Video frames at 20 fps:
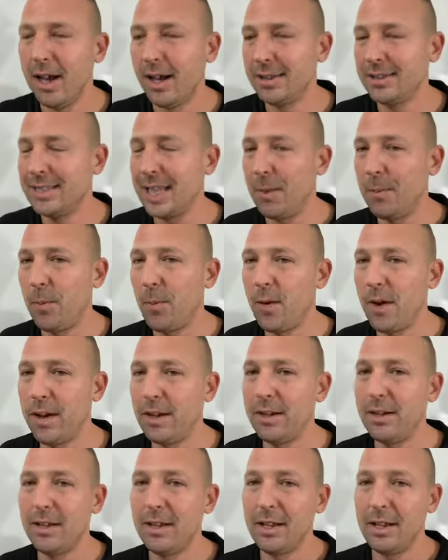step
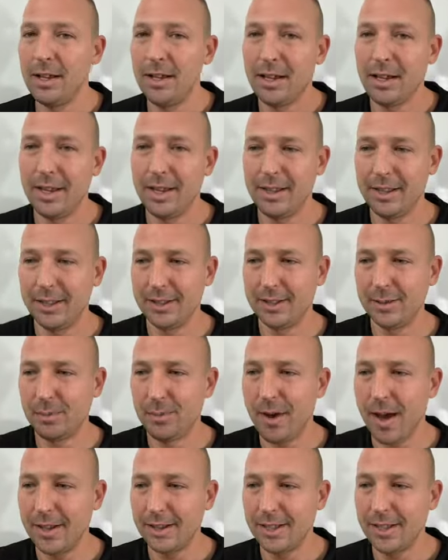1 in this
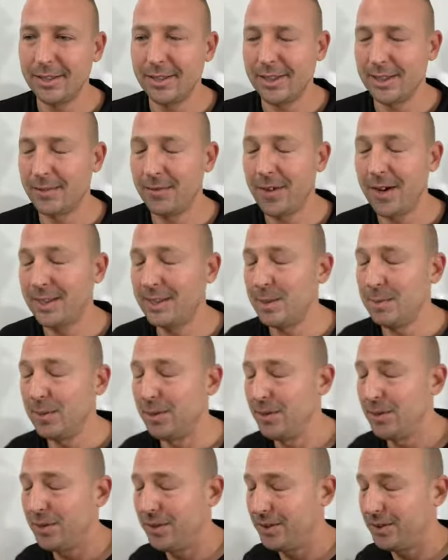process, and it's very
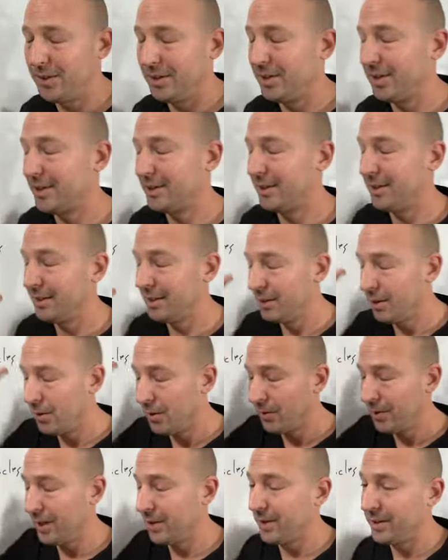simple. This
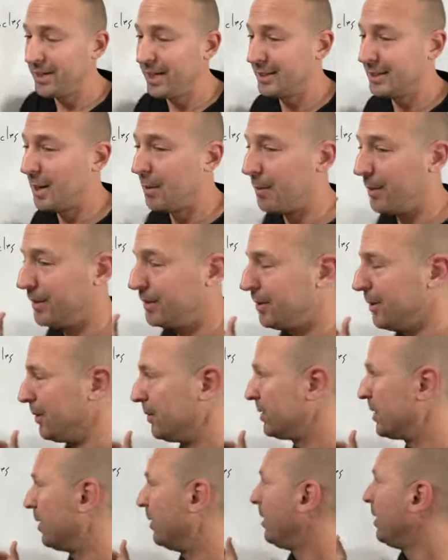whole thing only takes a couple minutes to do.
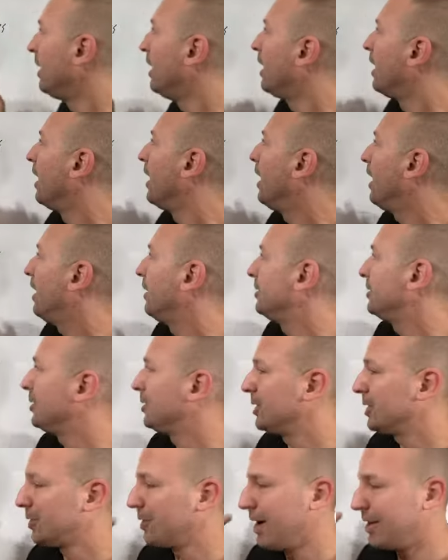So
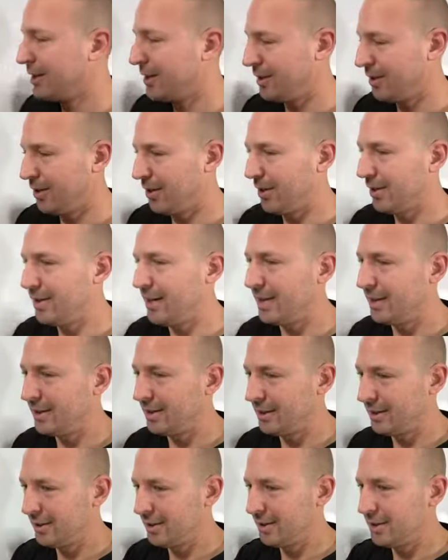you stretch and do your
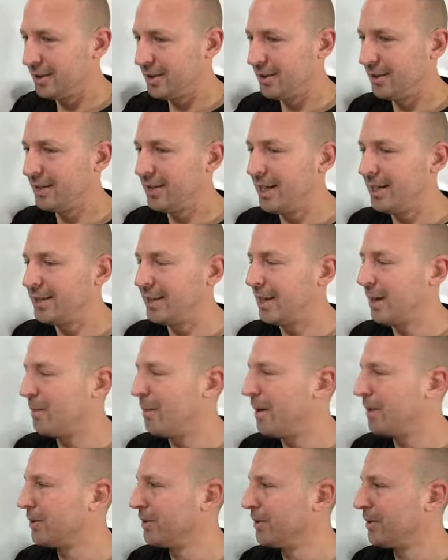tensing your
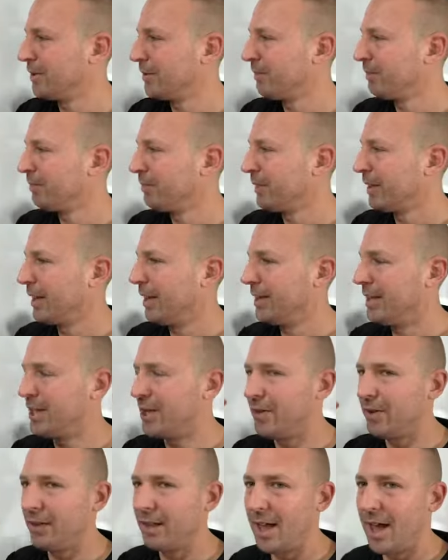muscles, and then
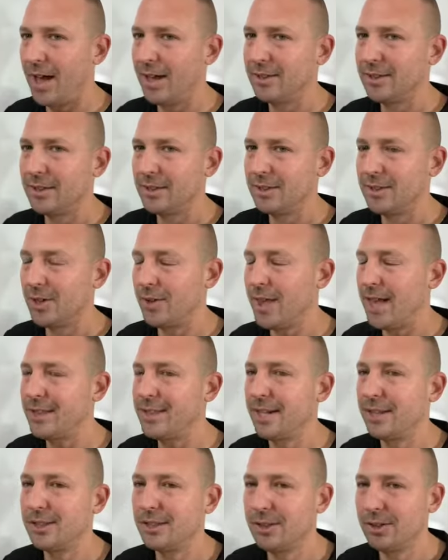you relax. So that
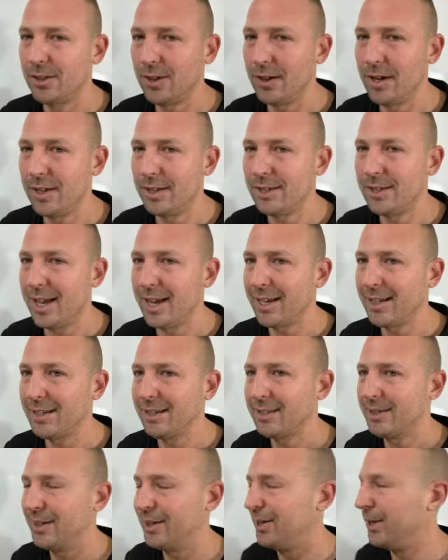takes 30
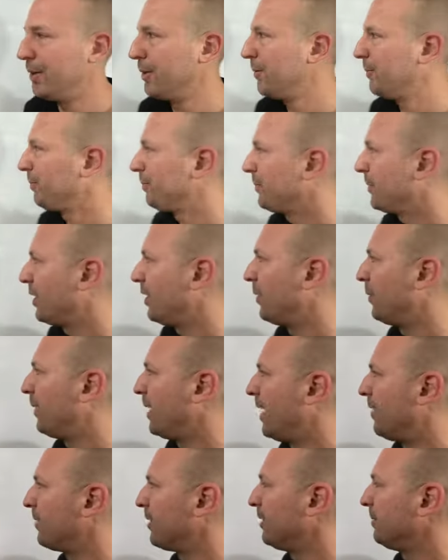seconds to do, or
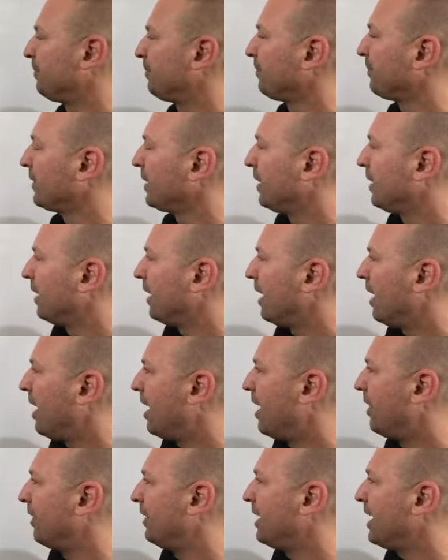whatever.
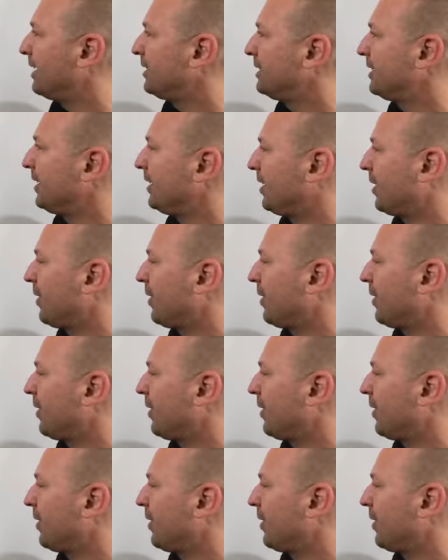The next thing you're